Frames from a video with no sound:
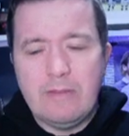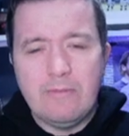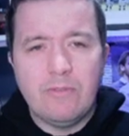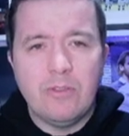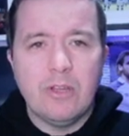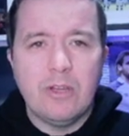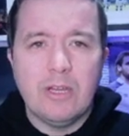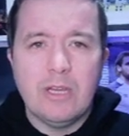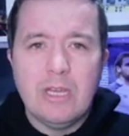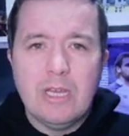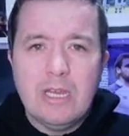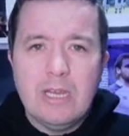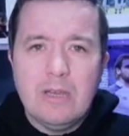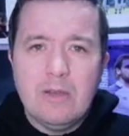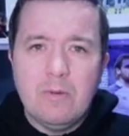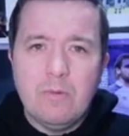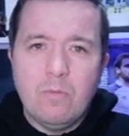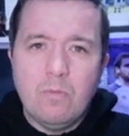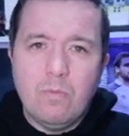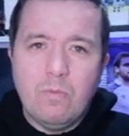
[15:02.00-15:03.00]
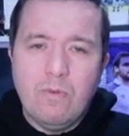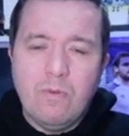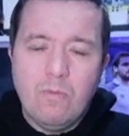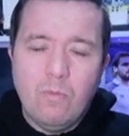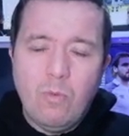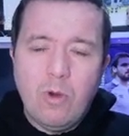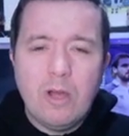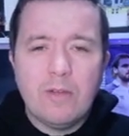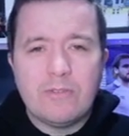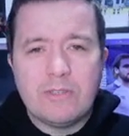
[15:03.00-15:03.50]
that from
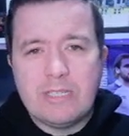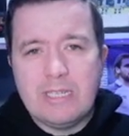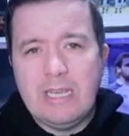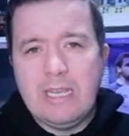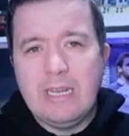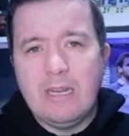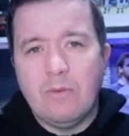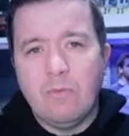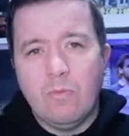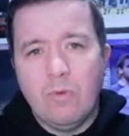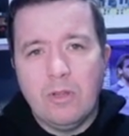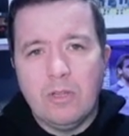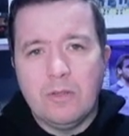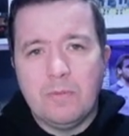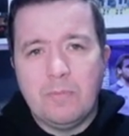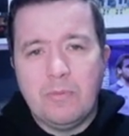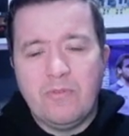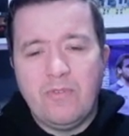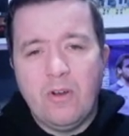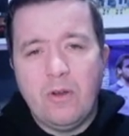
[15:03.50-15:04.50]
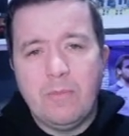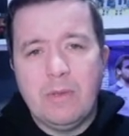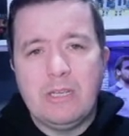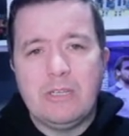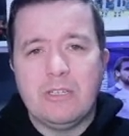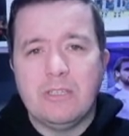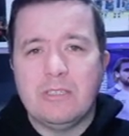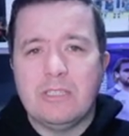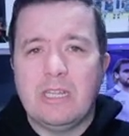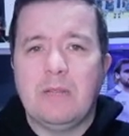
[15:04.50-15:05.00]
what I've seen and what the
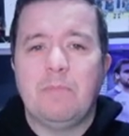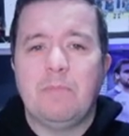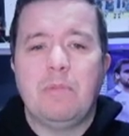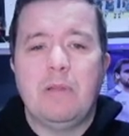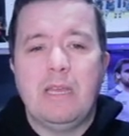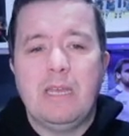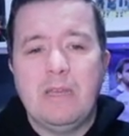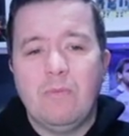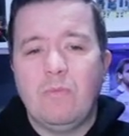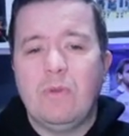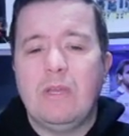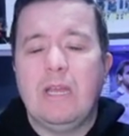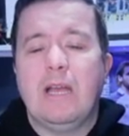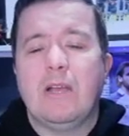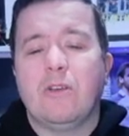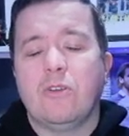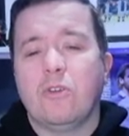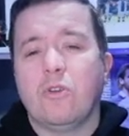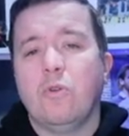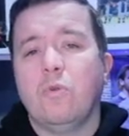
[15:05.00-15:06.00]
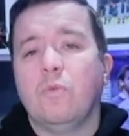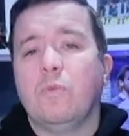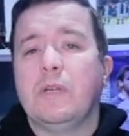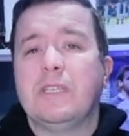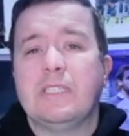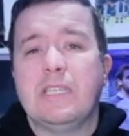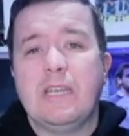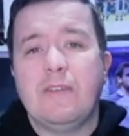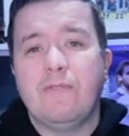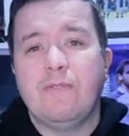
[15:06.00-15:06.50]
formations that they're playing, we are going to go in with the
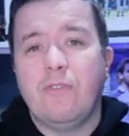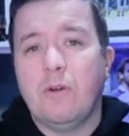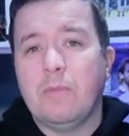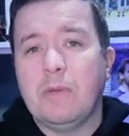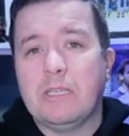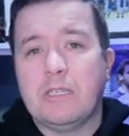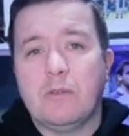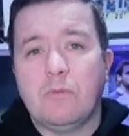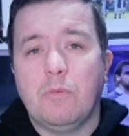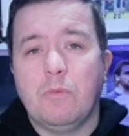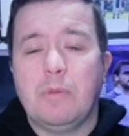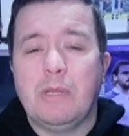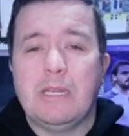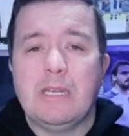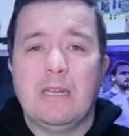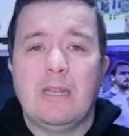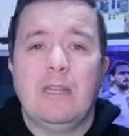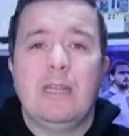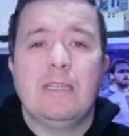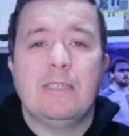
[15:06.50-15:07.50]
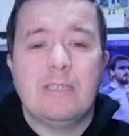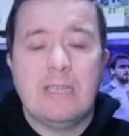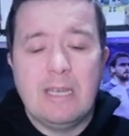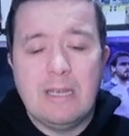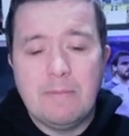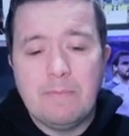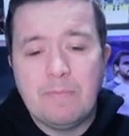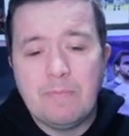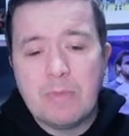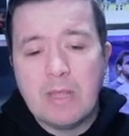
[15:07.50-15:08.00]
same formation that we played in the last
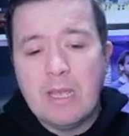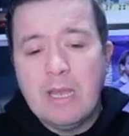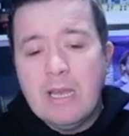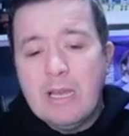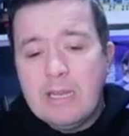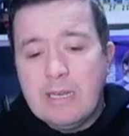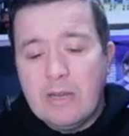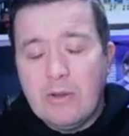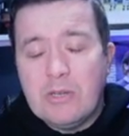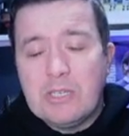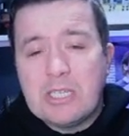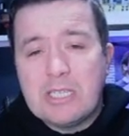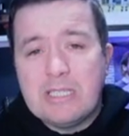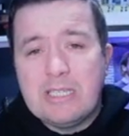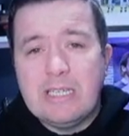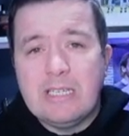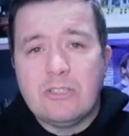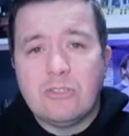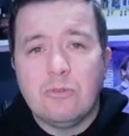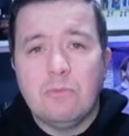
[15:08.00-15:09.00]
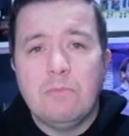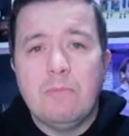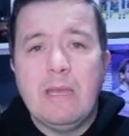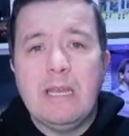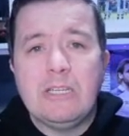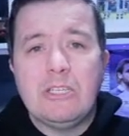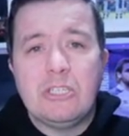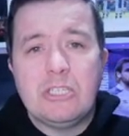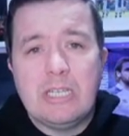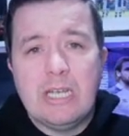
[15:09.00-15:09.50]
game. Now as you can see, there's some
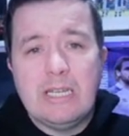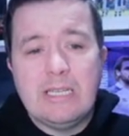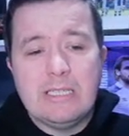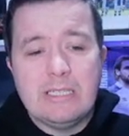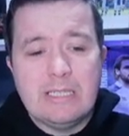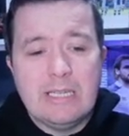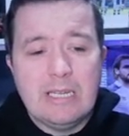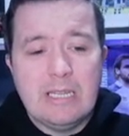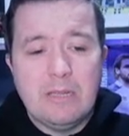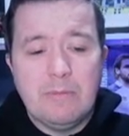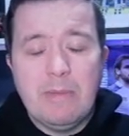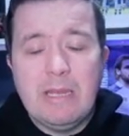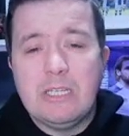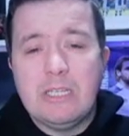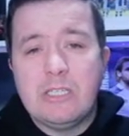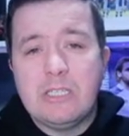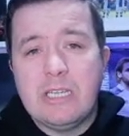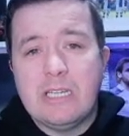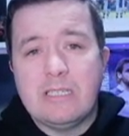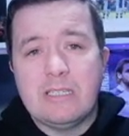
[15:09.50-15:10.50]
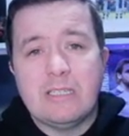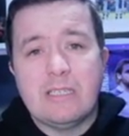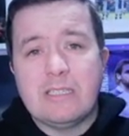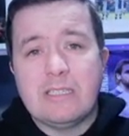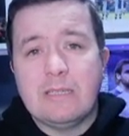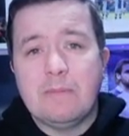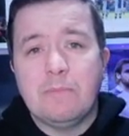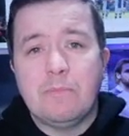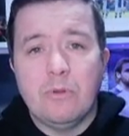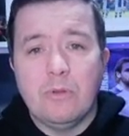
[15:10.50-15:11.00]
major changes here, and the major changes are
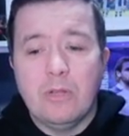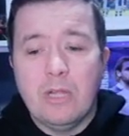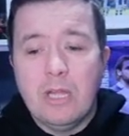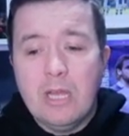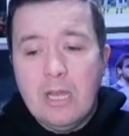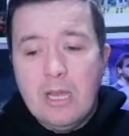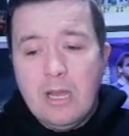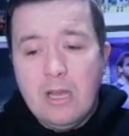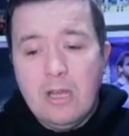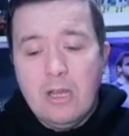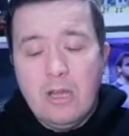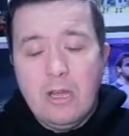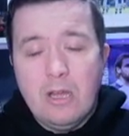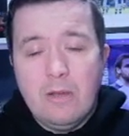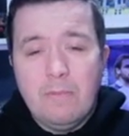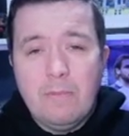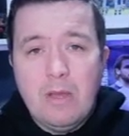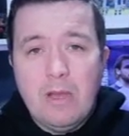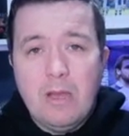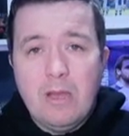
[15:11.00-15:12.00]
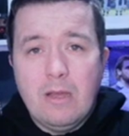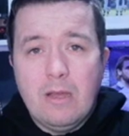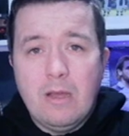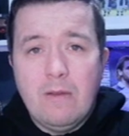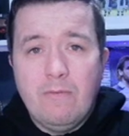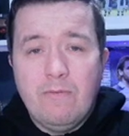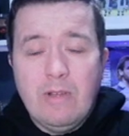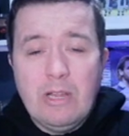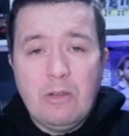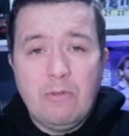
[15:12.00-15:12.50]
simple. Uh,
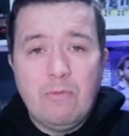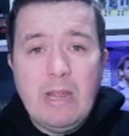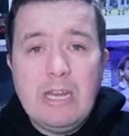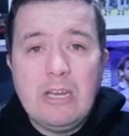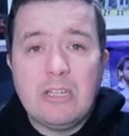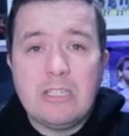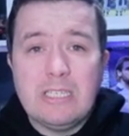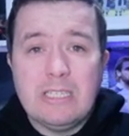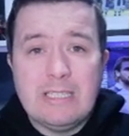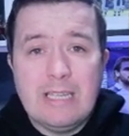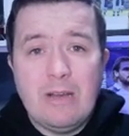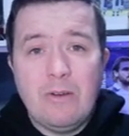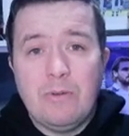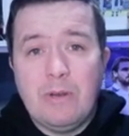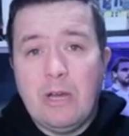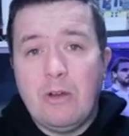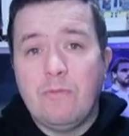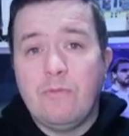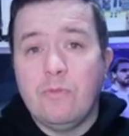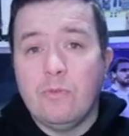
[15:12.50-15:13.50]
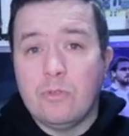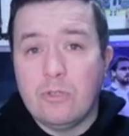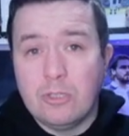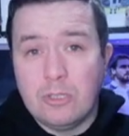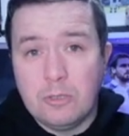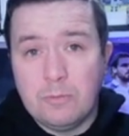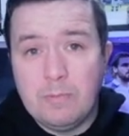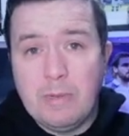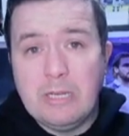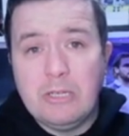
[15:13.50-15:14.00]
Villarinos is out now through the
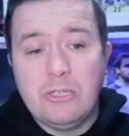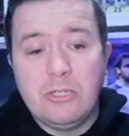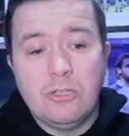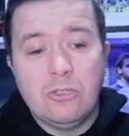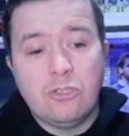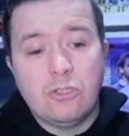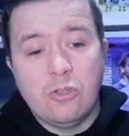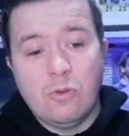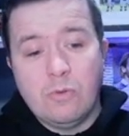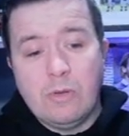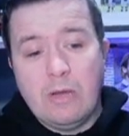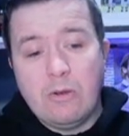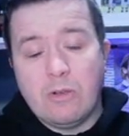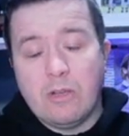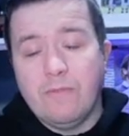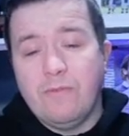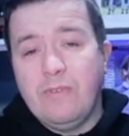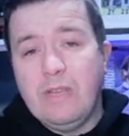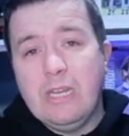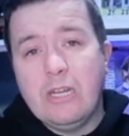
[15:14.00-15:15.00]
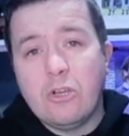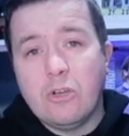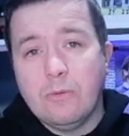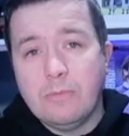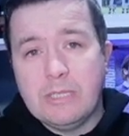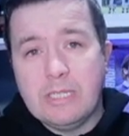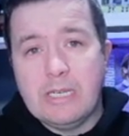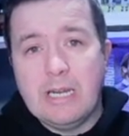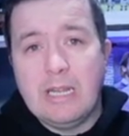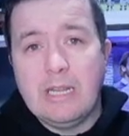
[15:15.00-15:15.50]
suspension, so now Kavita comes
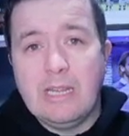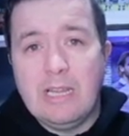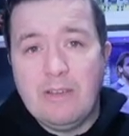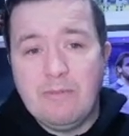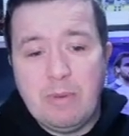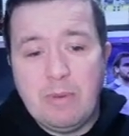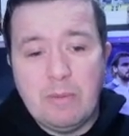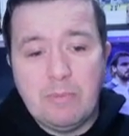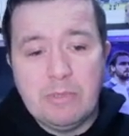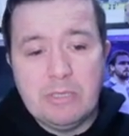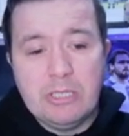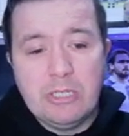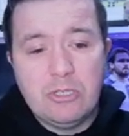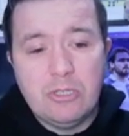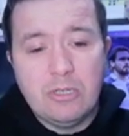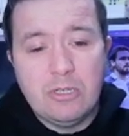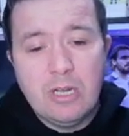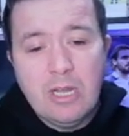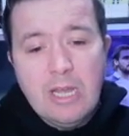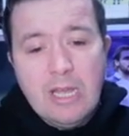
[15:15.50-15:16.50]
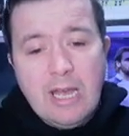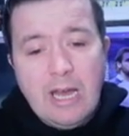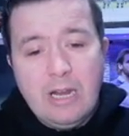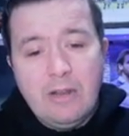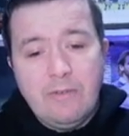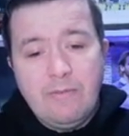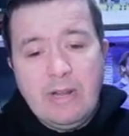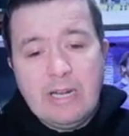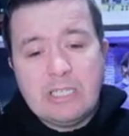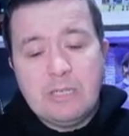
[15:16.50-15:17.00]
in that left back position, and I've actually